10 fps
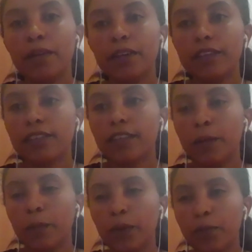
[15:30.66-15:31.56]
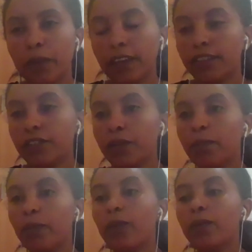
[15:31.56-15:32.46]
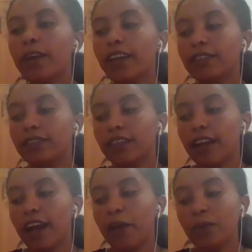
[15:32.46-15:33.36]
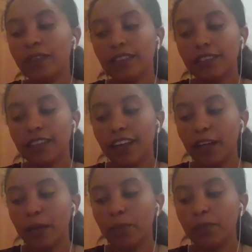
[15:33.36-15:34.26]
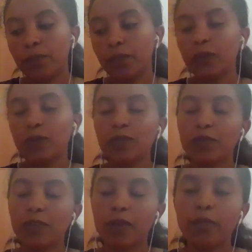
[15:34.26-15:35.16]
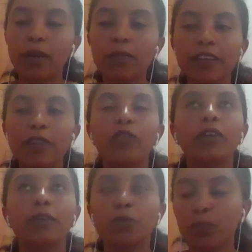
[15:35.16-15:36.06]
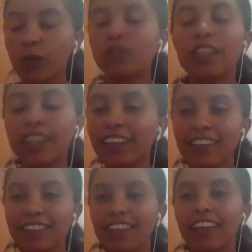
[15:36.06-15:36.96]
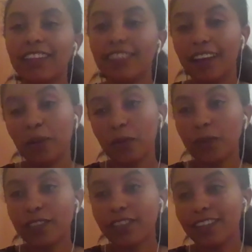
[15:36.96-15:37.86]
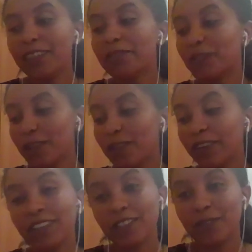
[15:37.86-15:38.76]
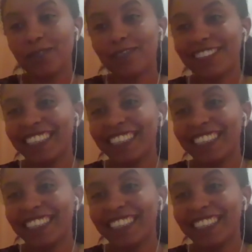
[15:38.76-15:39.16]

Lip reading: it's on my Git repo, and I will put for public for both the dataset and the code very soon.